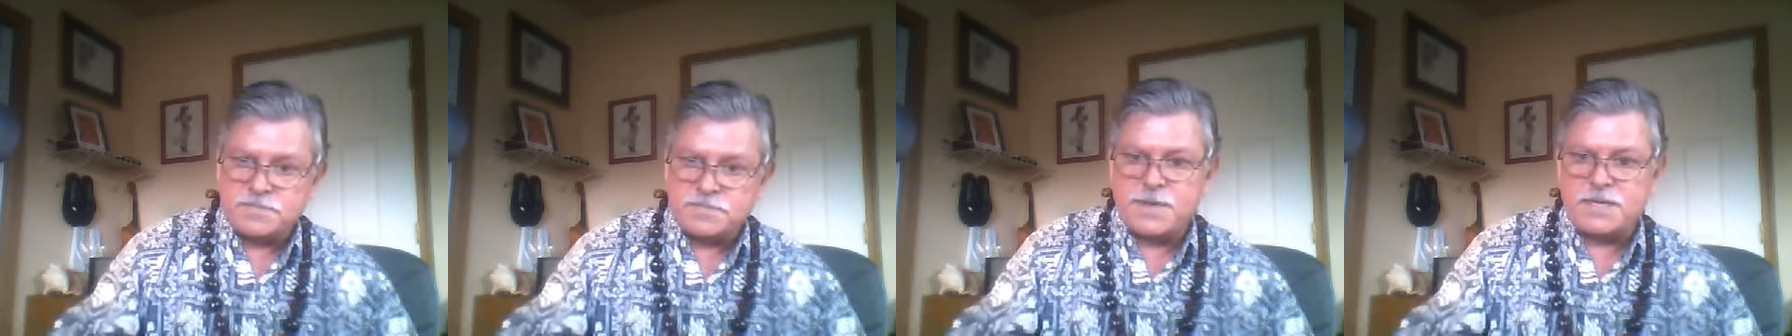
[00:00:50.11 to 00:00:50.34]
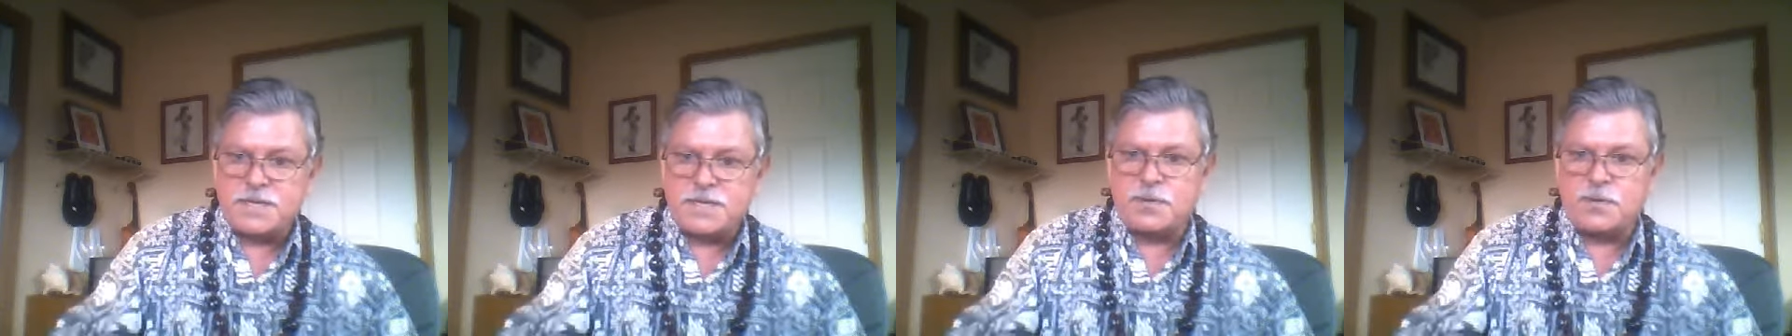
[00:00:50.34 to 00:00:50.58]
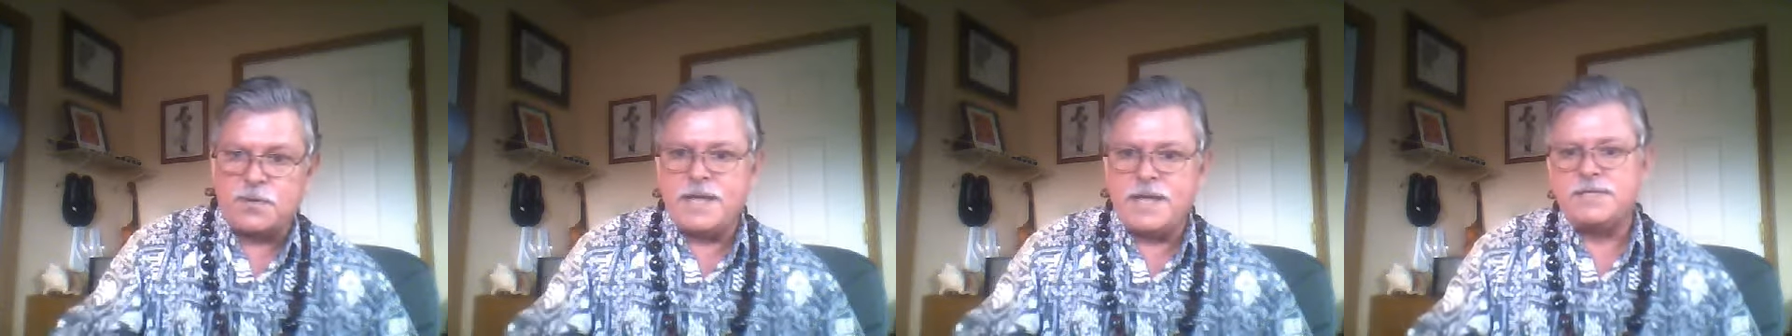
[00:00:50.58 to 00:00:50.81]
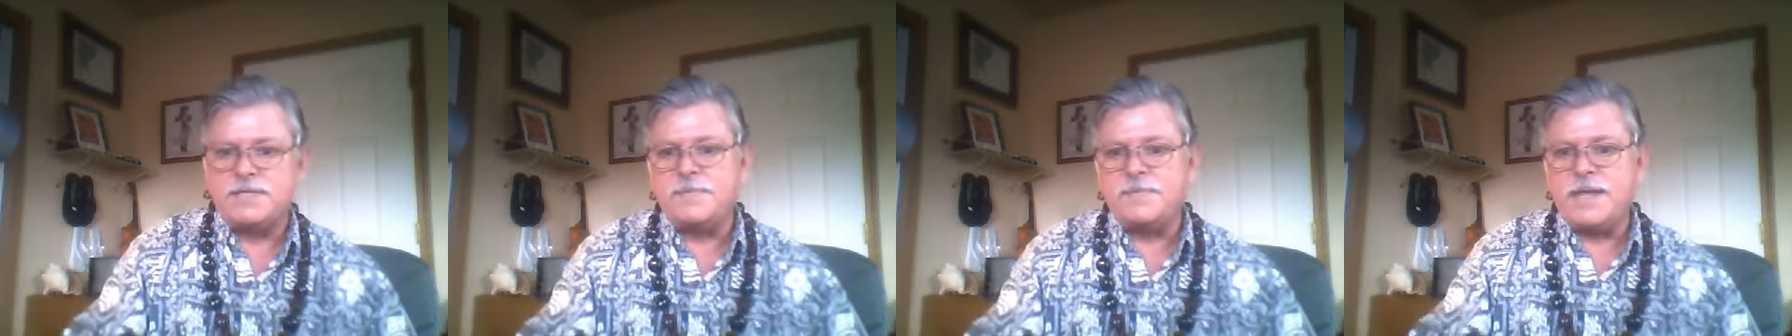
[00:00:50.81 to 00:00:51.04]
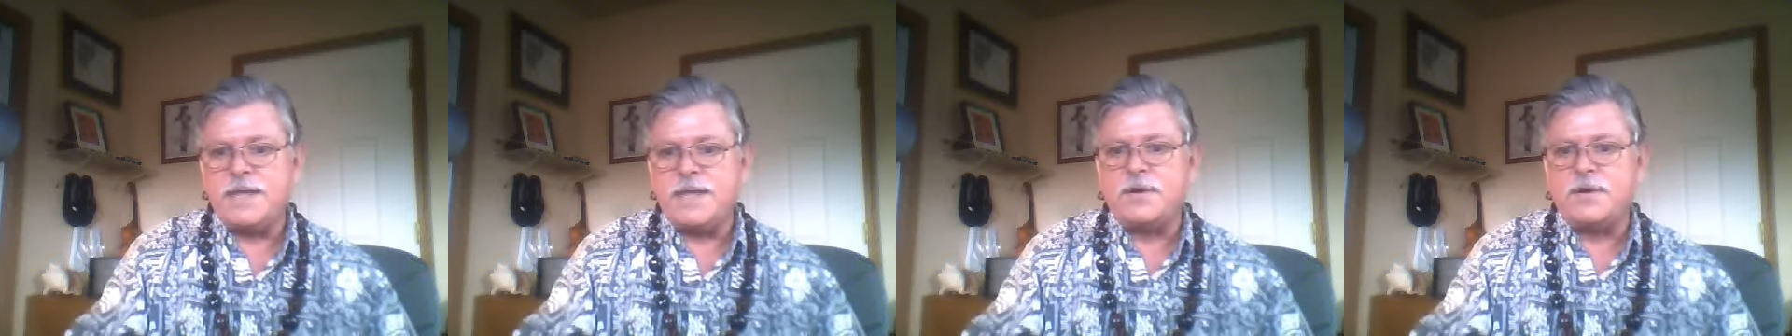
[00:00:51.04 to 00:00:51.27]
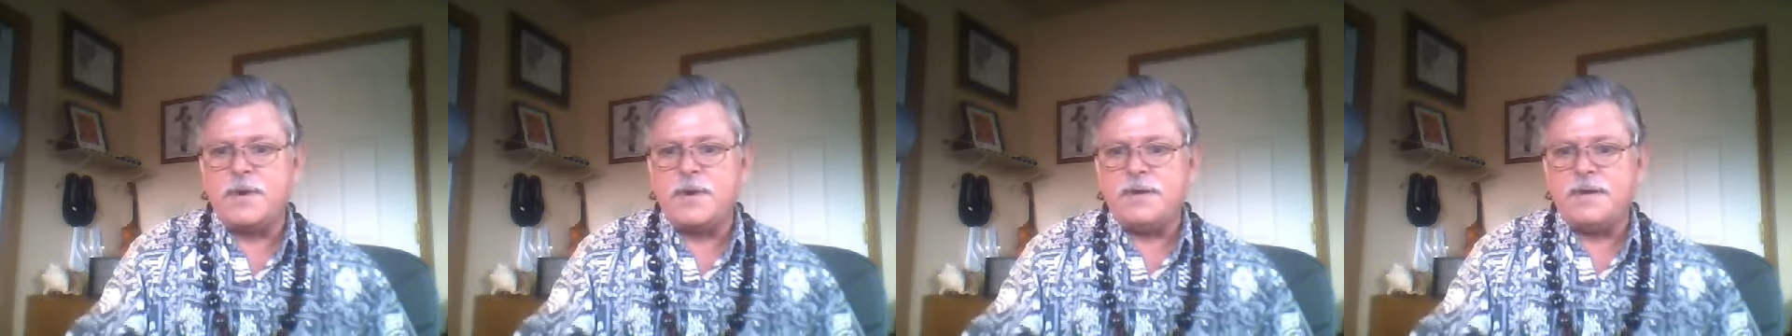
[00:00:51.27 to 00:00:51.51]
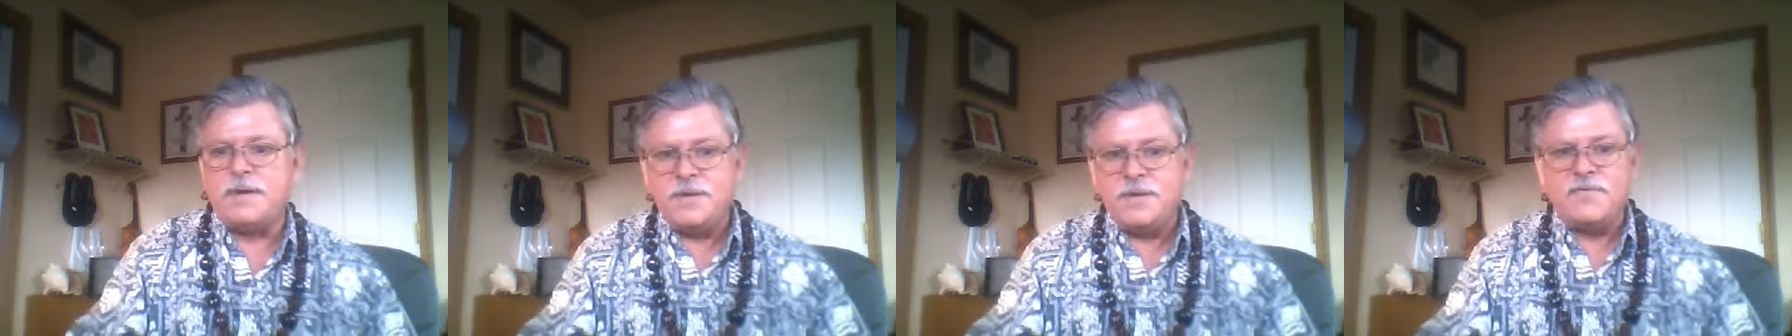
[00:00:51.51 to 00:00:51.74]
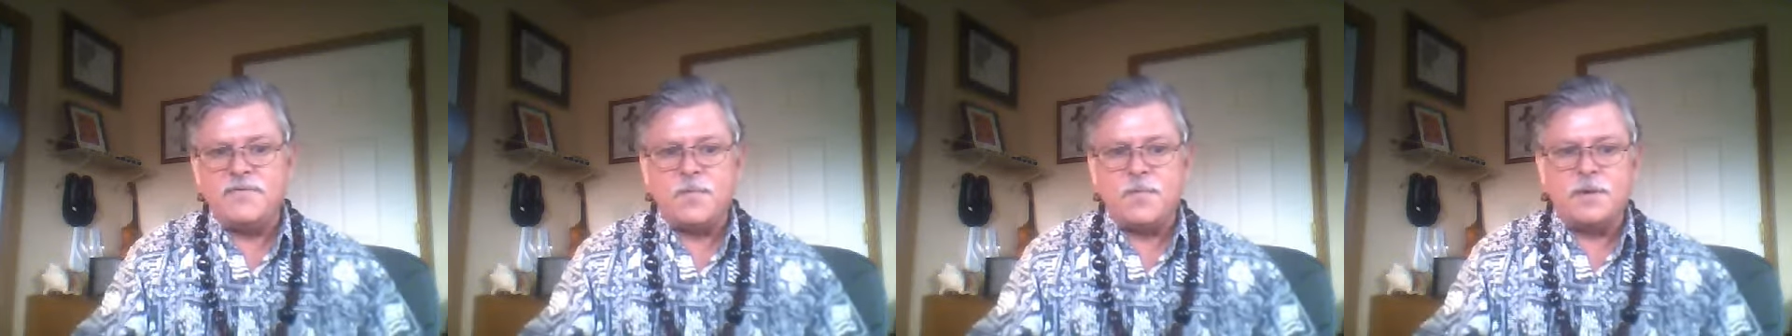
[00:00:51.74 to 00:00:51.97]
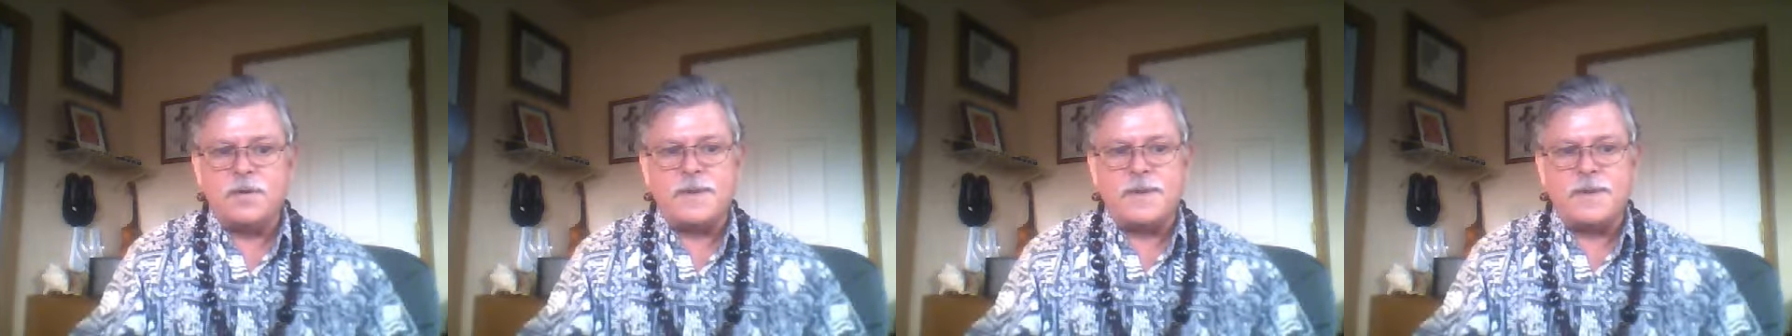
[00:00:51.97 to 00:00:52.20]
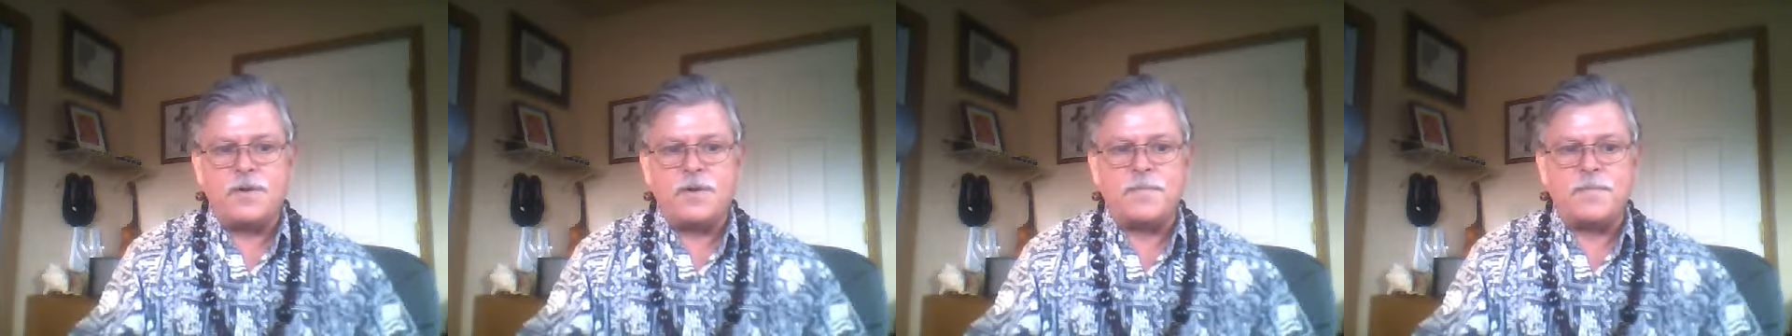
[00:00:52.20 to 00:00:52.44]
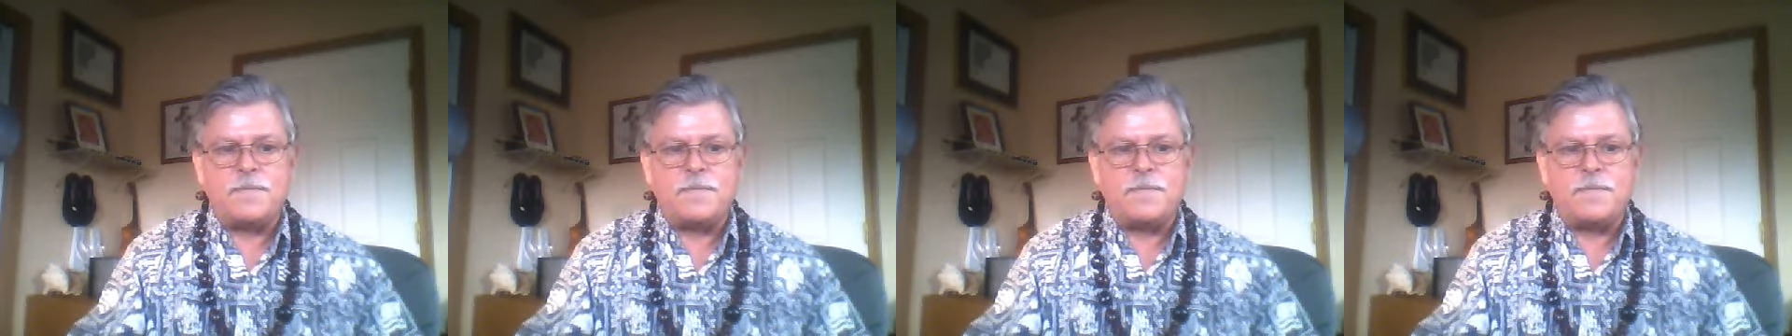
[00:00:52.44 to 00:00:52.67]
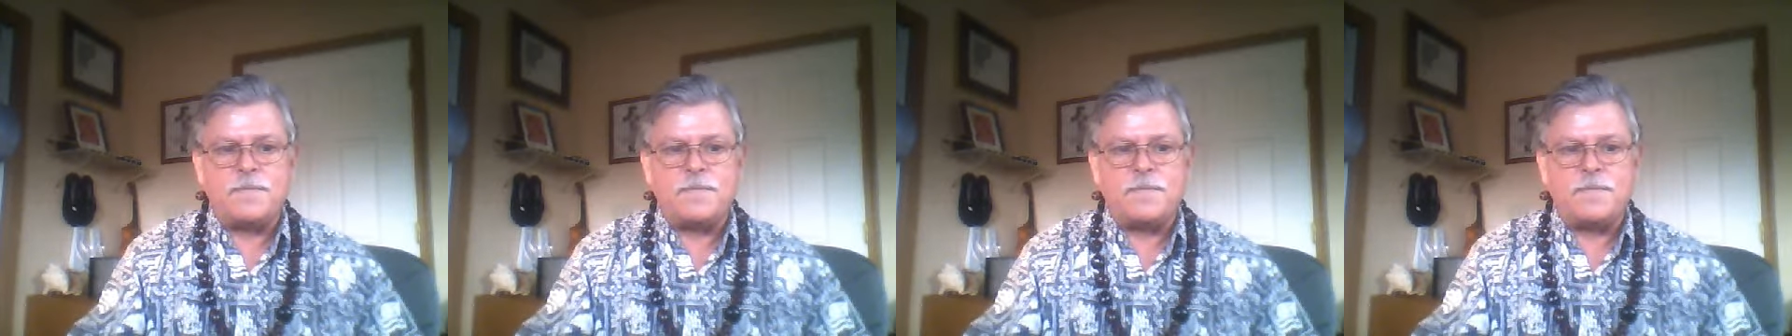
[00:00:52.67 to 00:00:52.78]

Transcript: special ways to make your wedding even more memorable.